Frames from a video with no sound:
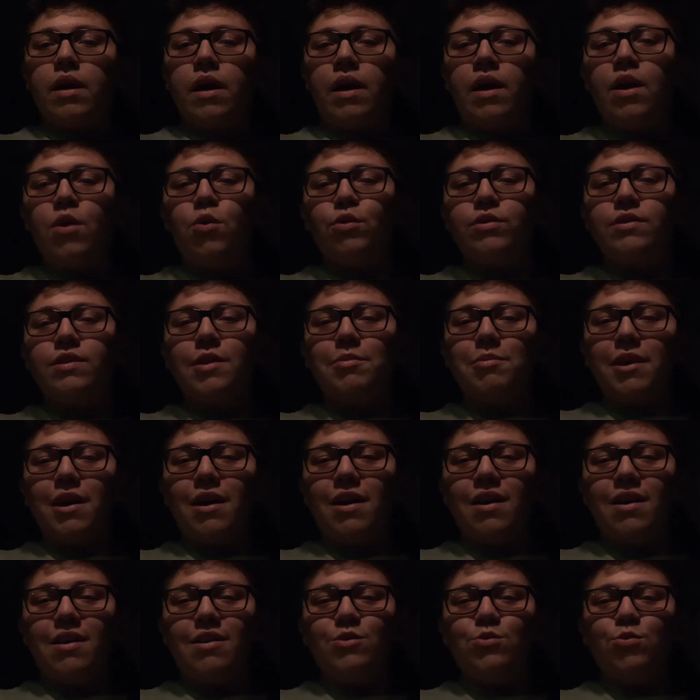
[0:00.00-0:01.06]
Hey, what's up
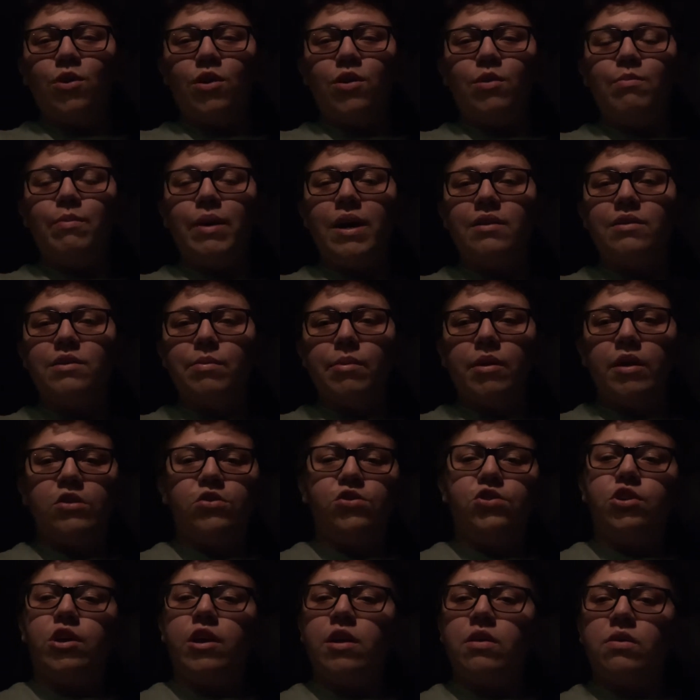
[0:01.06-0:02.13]
guys? Welcome back to my
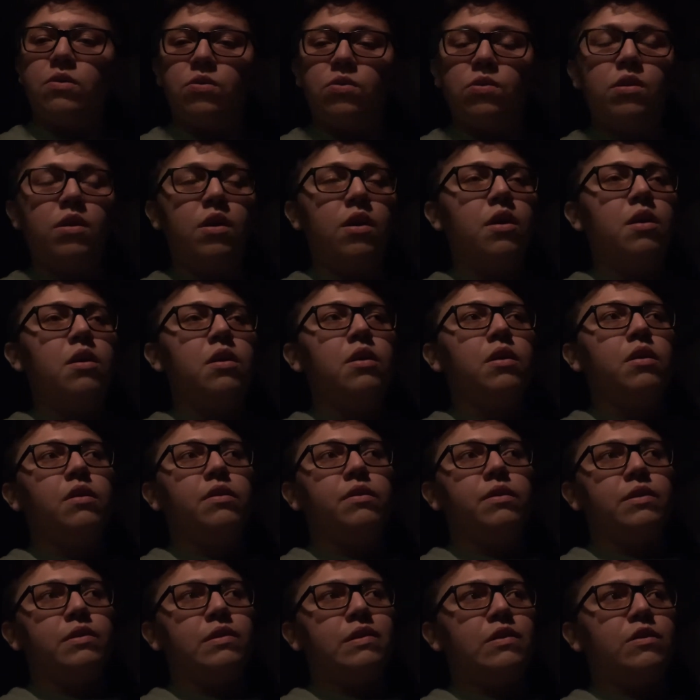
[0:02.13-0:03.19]
channel.
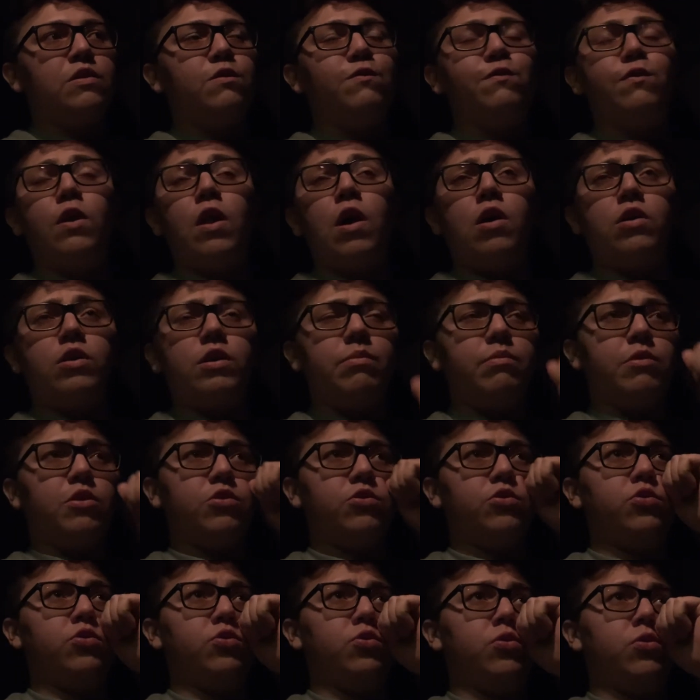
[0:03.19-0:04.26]
This is vlog number
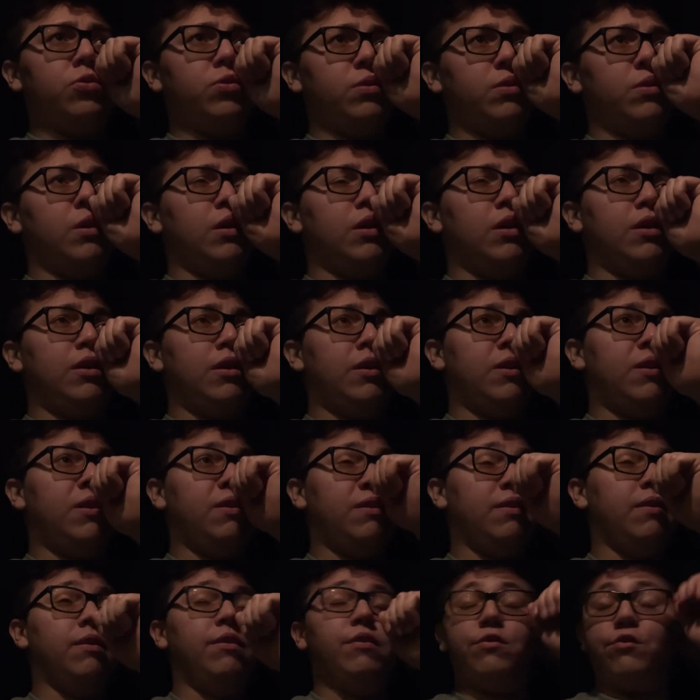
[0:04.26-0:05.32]
2.
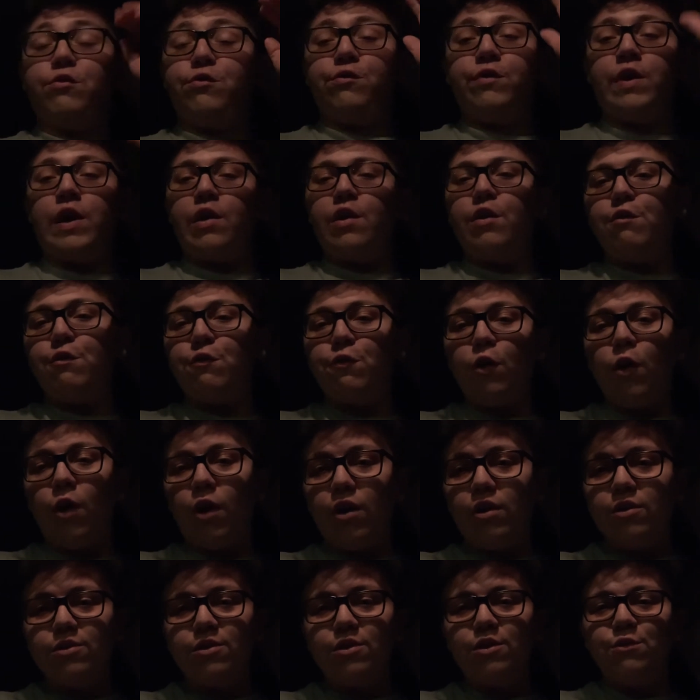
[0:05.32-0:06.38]
Very
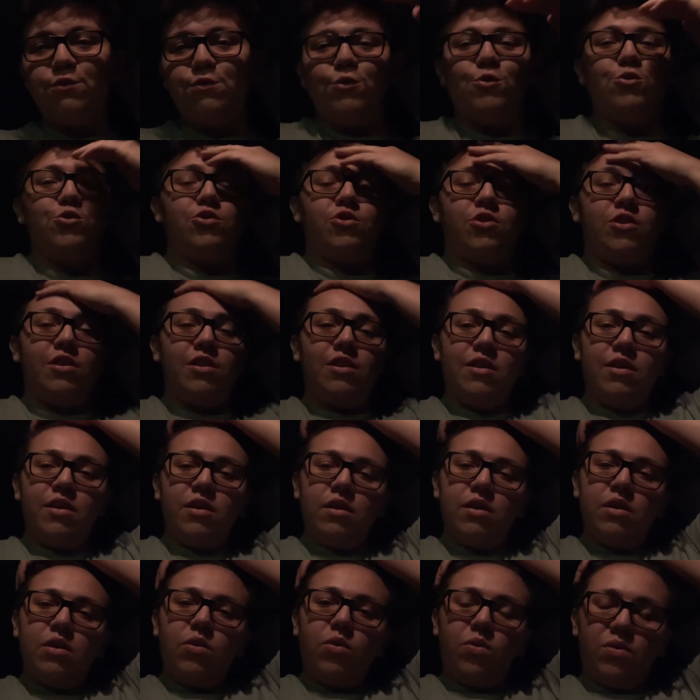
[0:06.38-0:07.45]
far into the future,
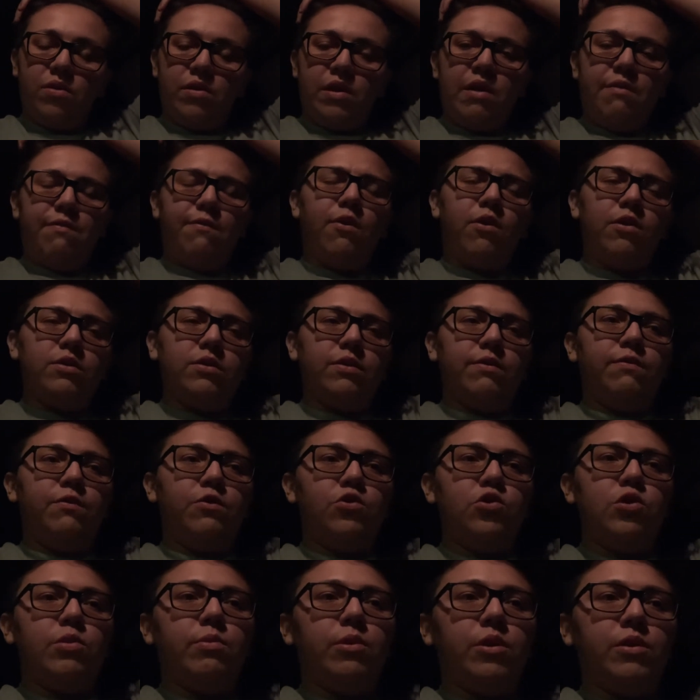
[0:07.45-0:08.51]
or not far into the
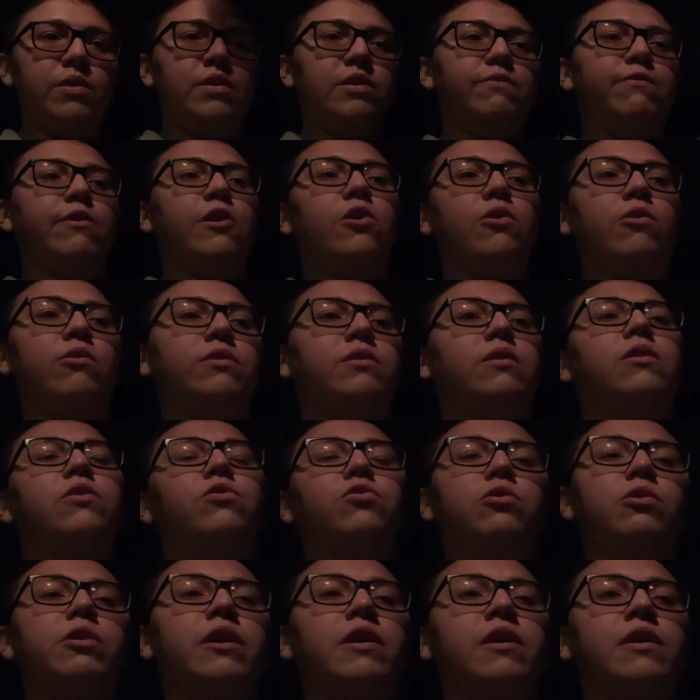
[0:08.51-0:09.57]
future, but this video is a
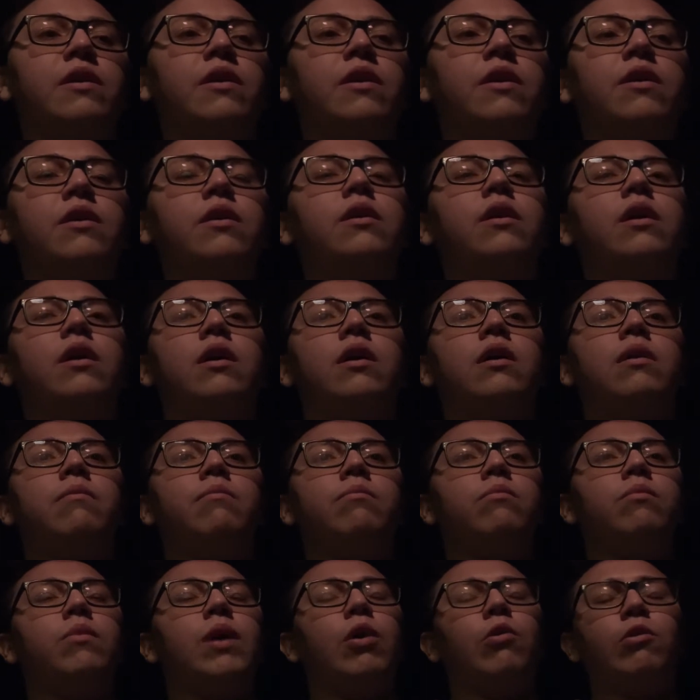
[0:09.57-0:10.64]
little late. I
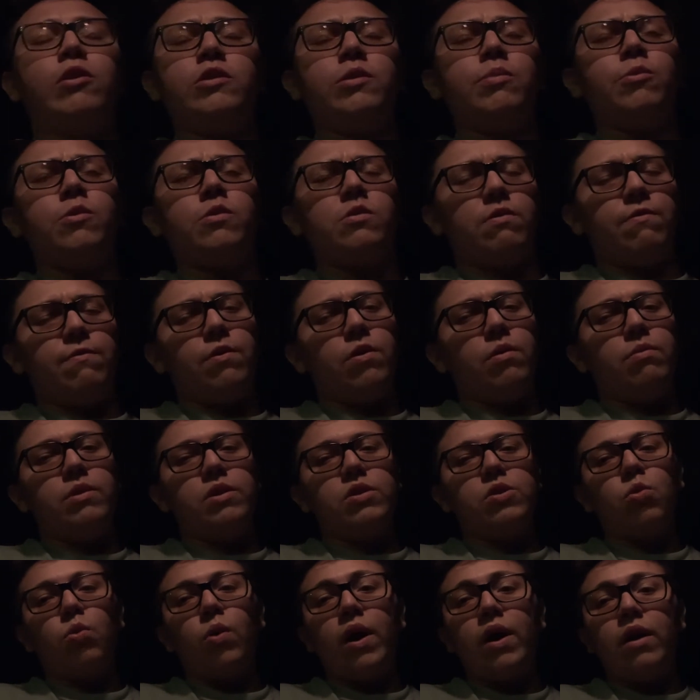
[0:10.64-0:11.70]
was supposed to film
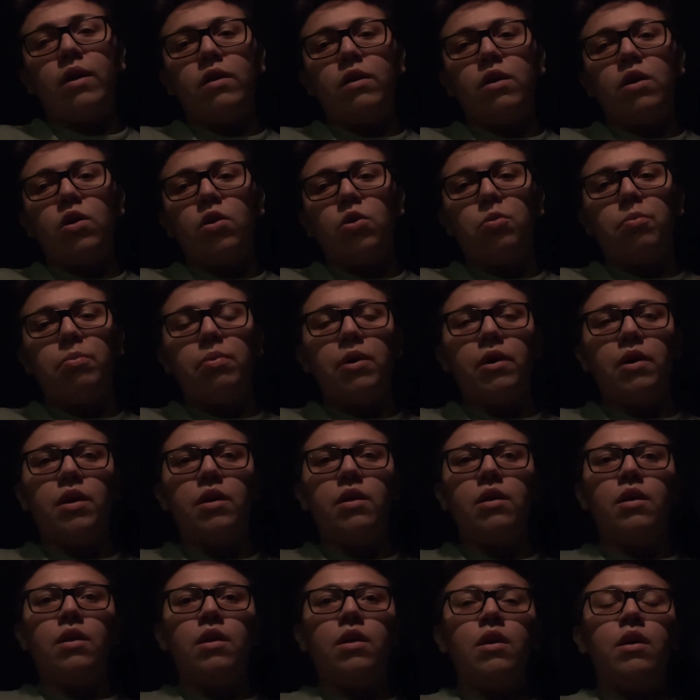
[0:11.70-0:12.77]
this a while ago,
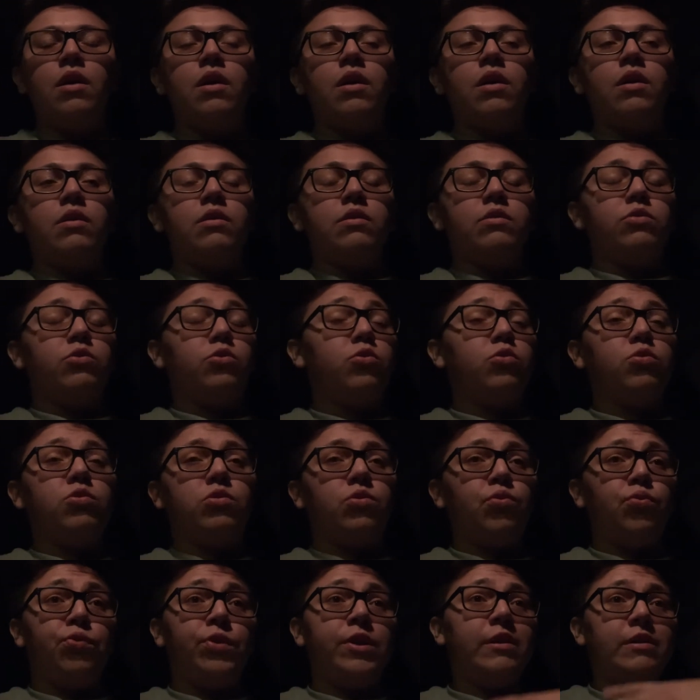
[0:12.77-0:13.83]
but due
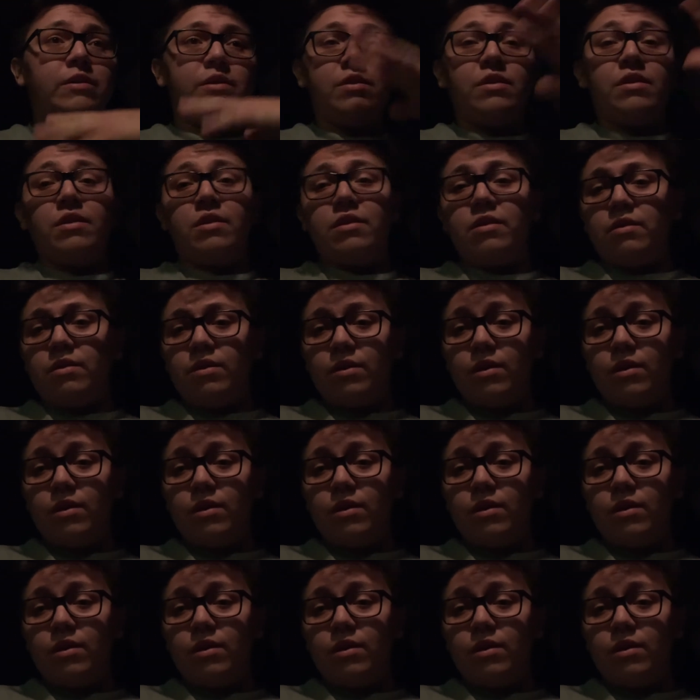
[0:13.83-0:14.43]
to recent